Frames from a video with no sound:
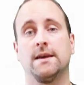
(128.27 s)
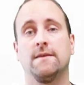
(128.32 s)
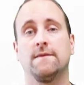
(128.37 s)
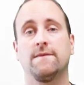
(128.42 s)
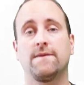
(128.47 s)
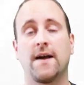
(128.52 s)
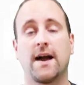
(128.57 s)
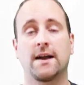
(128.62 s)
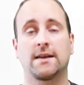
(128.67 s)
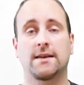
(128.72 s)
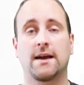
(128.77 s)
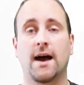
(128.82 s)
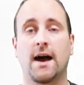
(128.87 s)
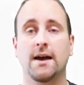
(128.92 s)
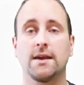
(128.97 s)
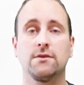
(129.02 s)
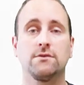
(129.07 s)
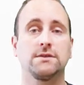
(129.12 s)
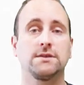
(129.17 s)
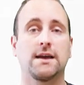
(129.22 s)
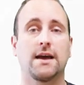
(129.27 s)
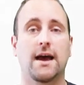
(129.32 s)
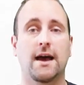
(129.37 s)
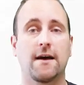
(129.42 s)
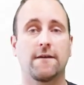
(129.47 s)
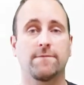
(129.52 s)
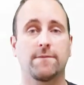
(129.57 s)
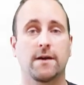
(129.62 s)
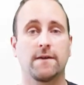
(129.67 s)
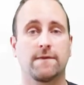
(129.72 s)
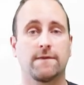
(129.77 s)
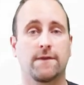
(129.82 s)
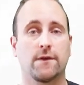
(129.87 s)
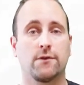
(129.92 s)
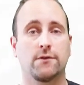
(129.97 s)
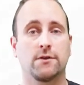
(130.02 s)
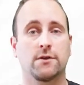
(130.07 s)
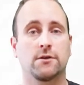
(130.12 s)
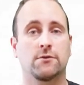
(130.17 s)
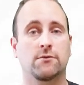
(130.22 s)
In fact, I used to have my
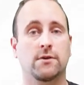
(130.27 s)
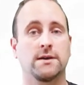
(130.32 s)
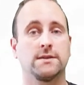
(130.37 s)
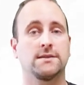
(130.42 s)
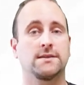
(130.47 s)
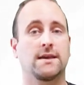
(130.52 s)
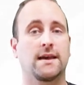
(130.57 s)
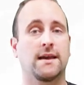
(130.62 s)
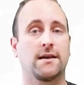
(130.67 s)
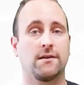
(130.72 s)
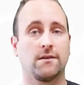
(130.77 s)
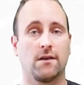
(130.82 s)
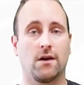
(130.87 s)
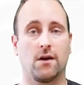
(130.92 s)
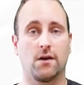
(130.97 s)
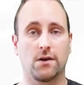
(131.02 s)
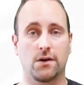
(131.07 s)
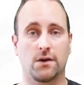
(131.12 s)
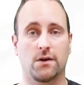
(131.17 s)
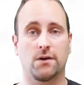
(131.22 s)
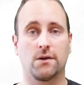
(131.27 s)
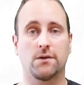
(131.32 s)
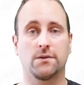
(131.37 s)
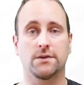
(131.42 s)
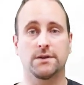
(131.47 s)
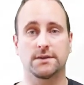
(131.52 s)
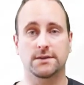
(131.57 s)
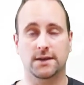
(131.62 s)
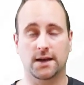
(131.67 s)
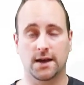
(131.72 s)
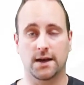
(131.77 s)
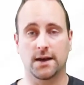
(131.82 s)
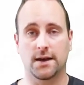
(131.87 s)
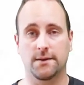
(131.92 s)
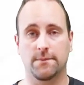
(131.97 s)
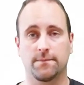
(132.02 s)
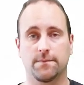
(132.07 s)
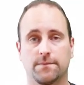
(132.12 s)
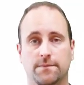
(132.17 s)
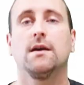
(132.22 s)
phone in grayscale all the
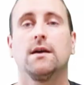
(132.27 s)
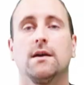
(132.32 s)
time.